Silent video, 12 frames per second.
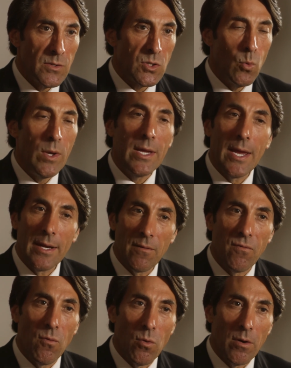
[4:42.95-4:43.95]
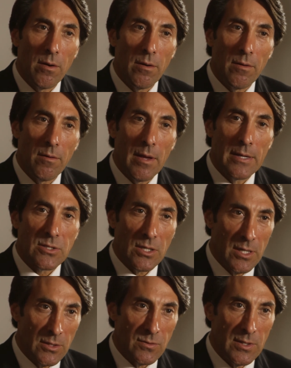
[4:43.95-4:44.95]
So we can't afford as a
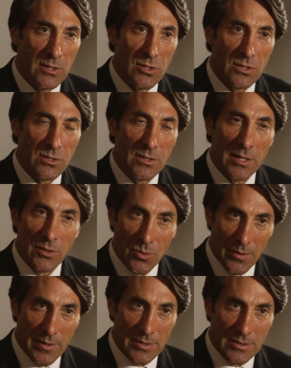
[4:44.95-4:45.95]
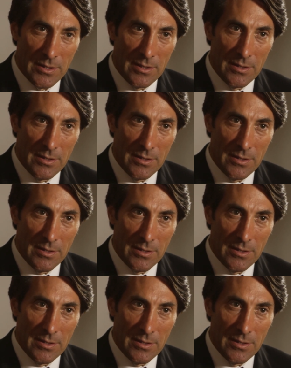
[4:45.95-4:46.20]
country to just ignore this.